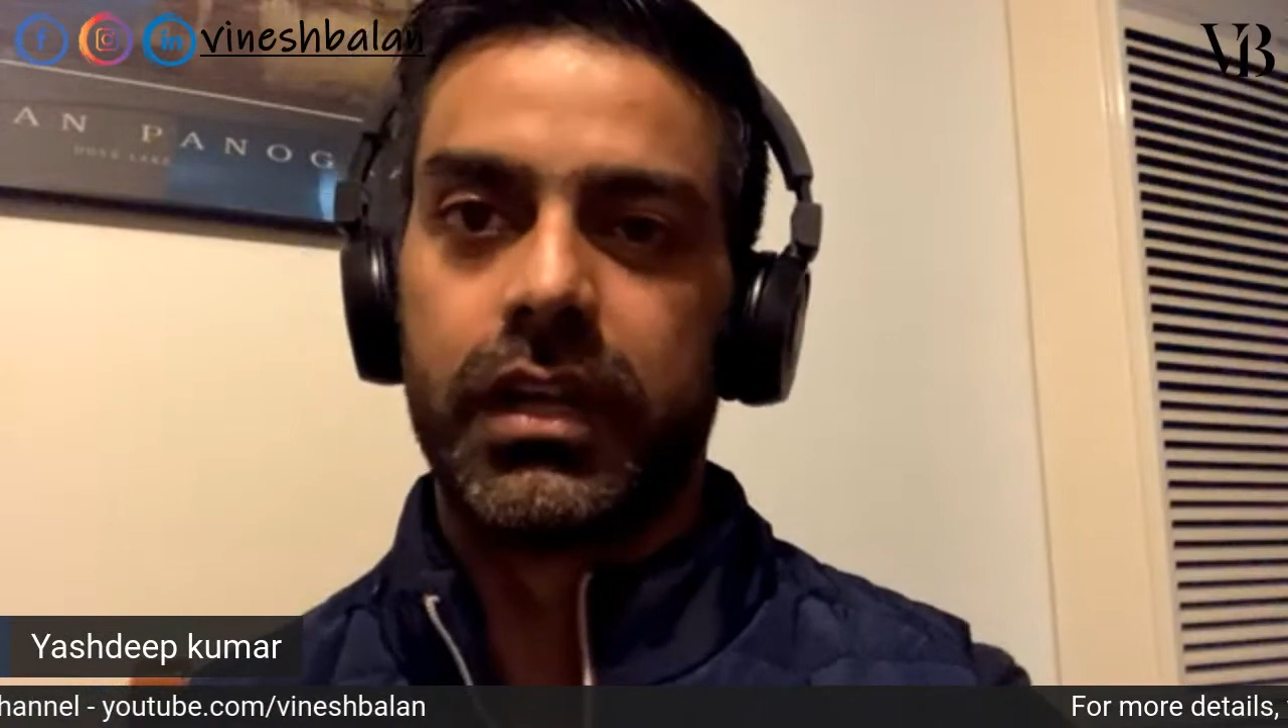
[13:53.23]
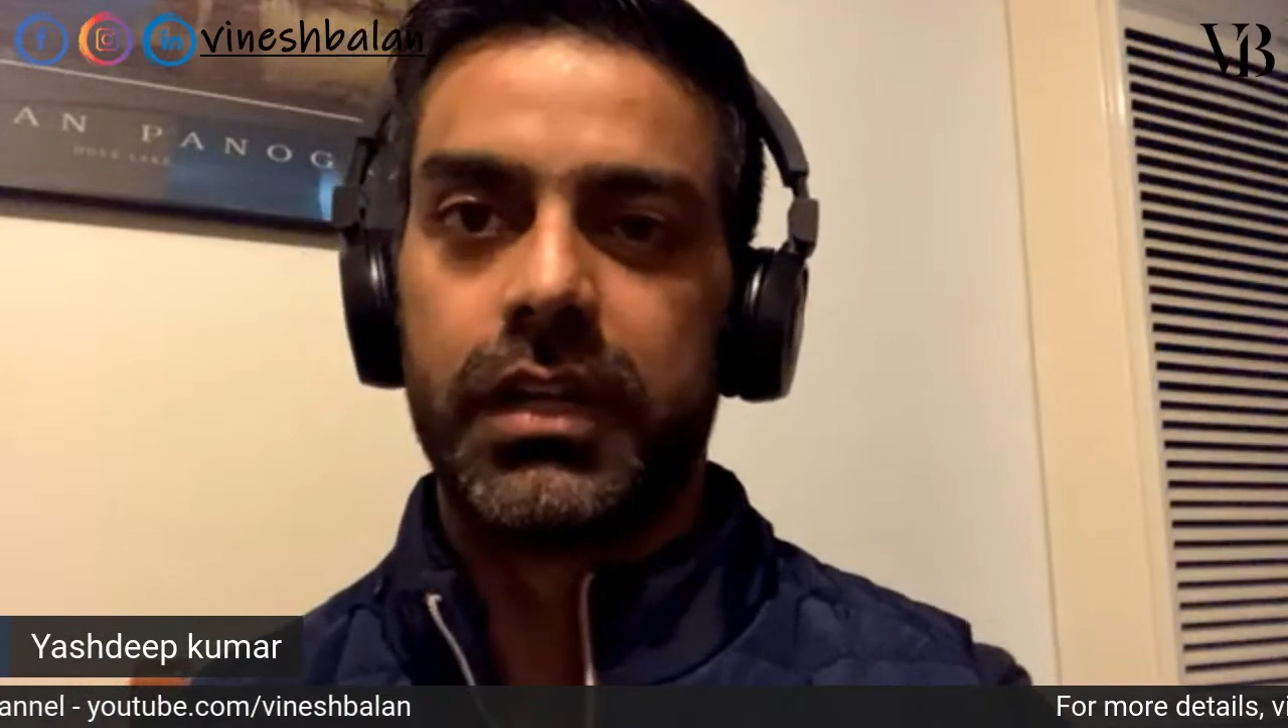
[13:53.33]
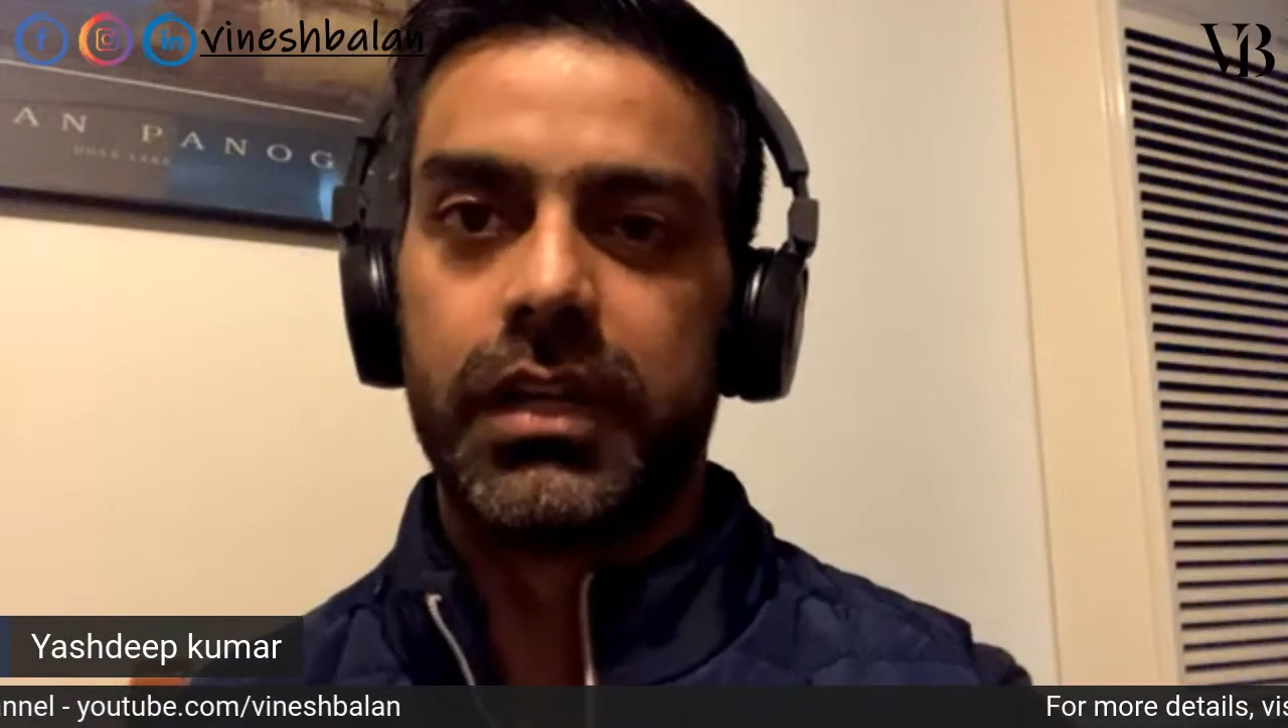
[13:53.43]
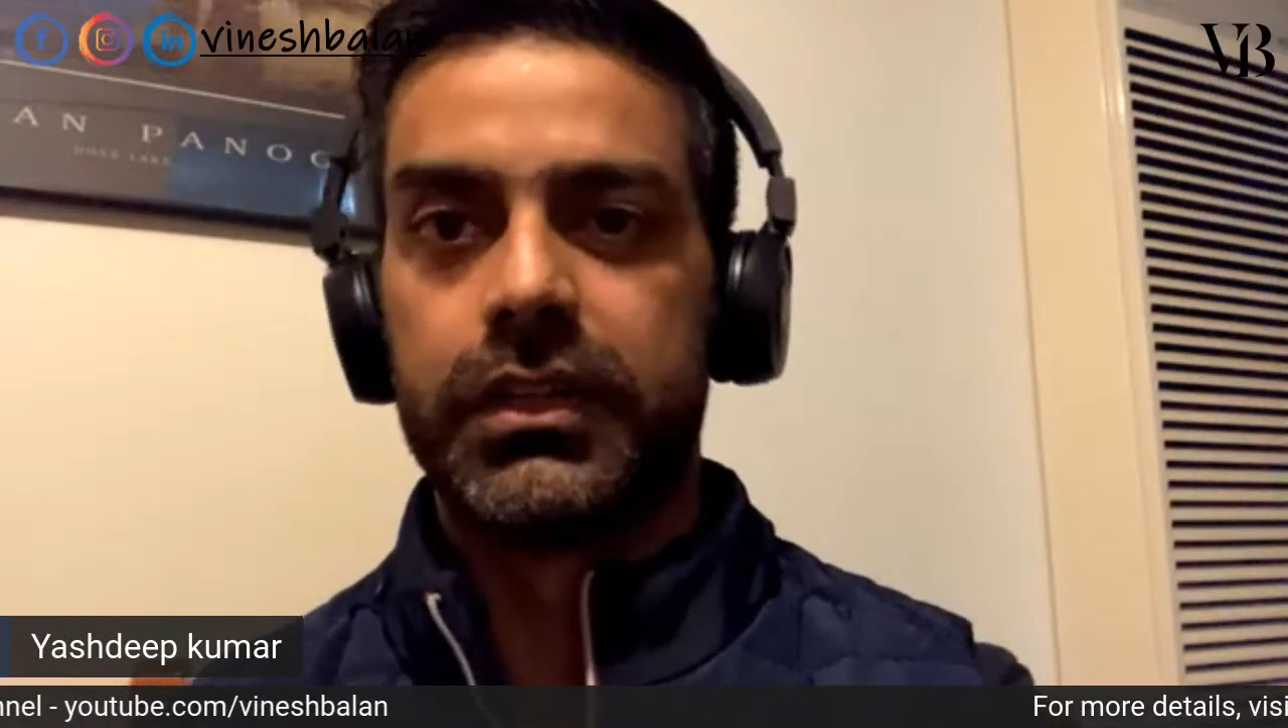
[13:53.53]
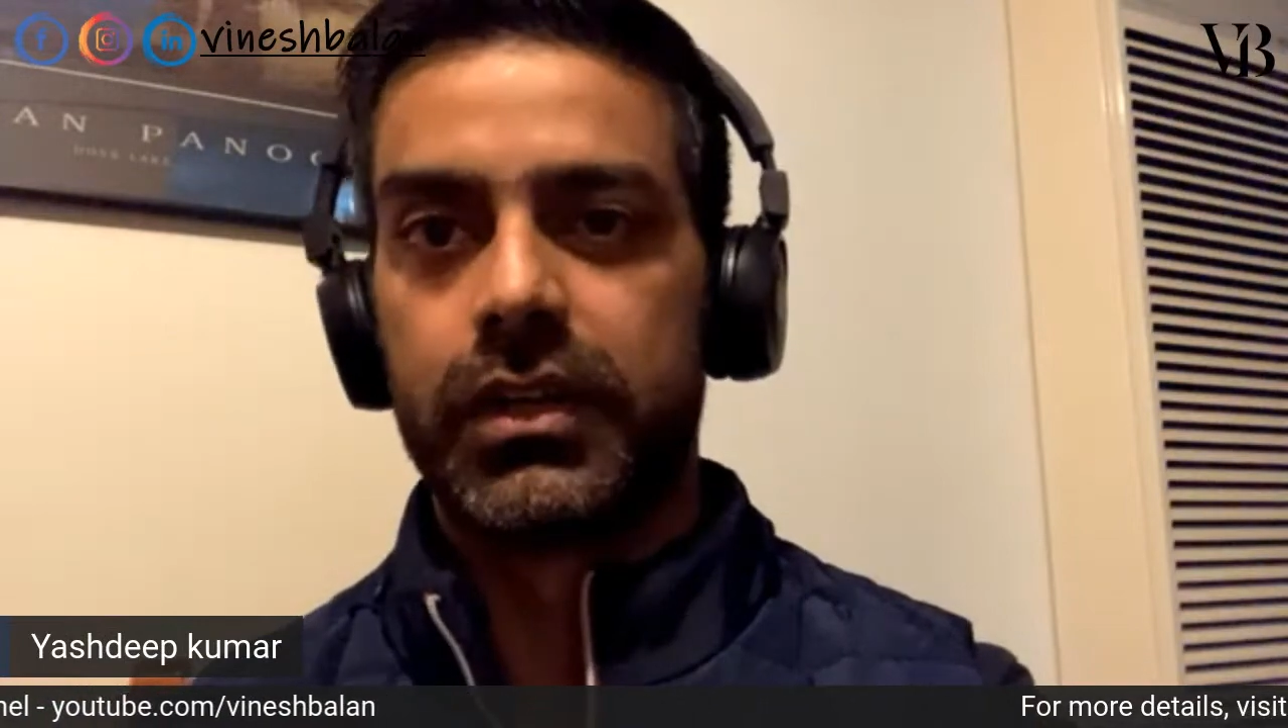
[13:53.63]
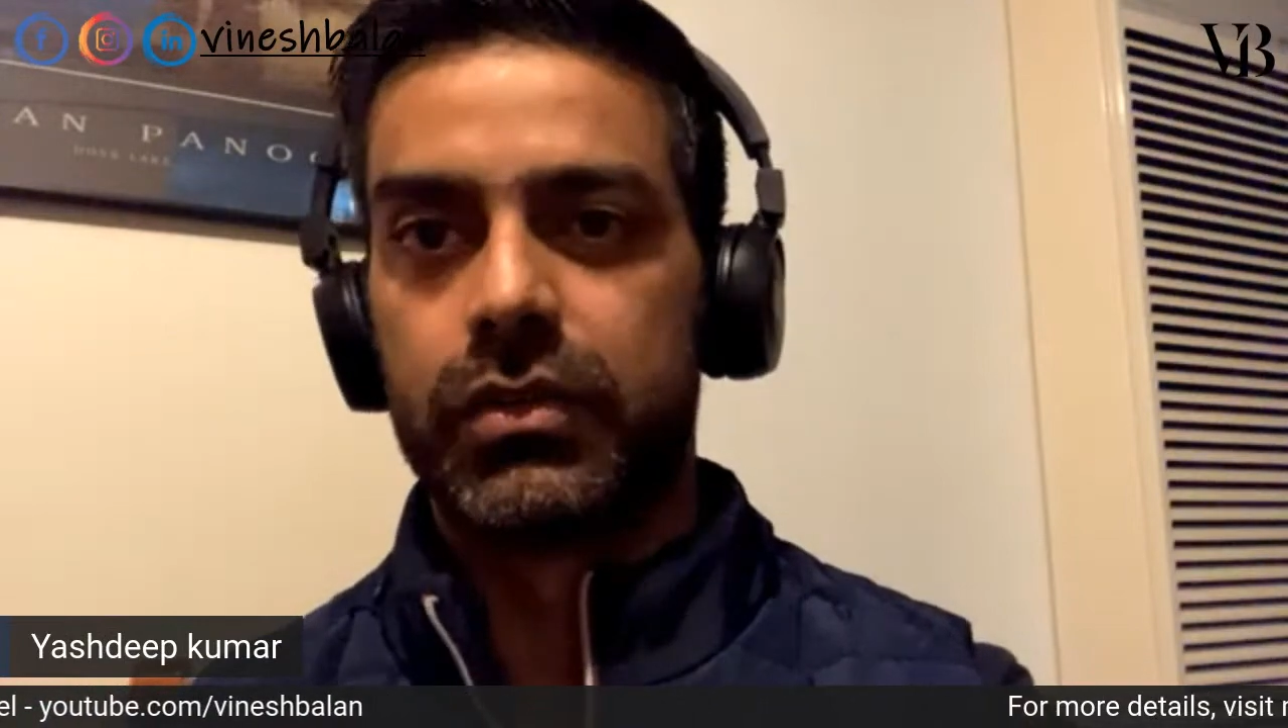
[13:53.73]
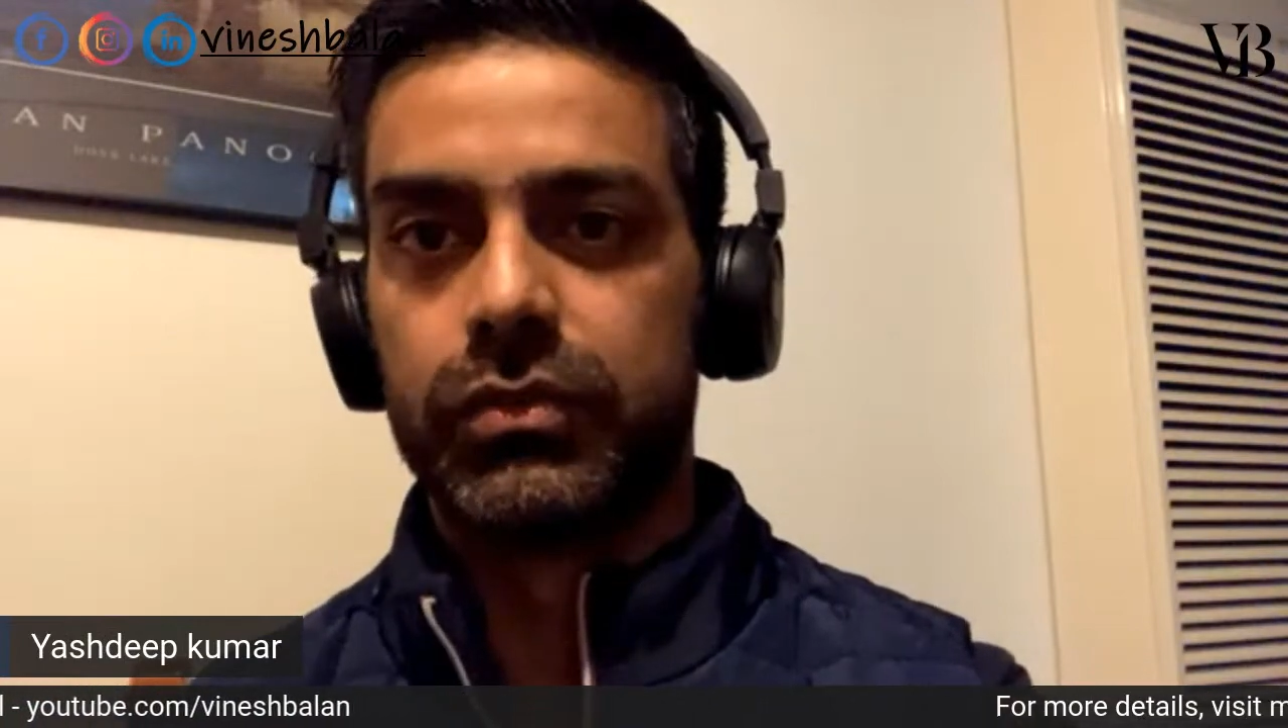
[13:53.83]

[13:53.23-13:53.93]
diverted